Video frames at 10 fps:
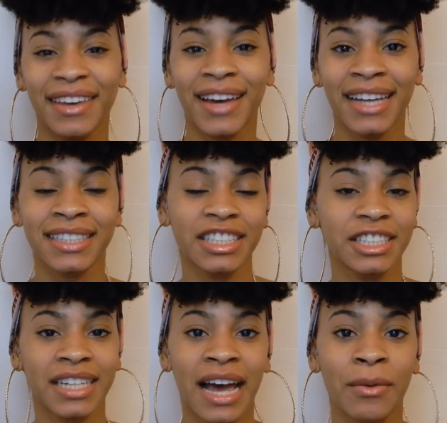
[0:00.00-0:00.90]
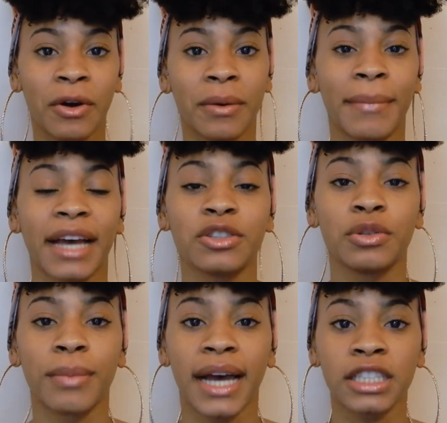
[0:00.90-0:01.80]
Hey guys, it's Janai. Welcome back
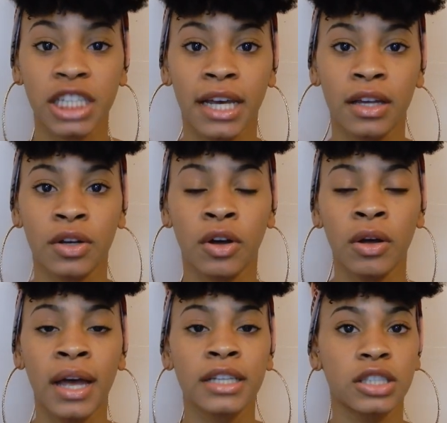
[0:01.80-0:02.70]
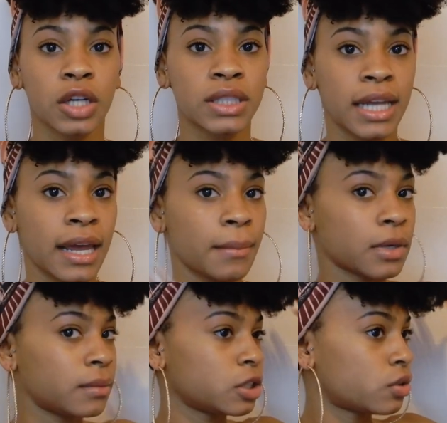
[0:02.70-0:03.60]
to my channel. So today I'm
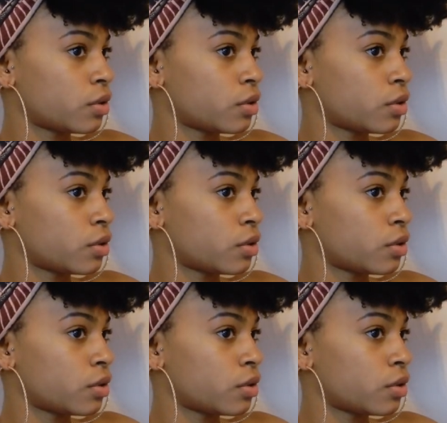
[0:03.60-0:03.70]
going to be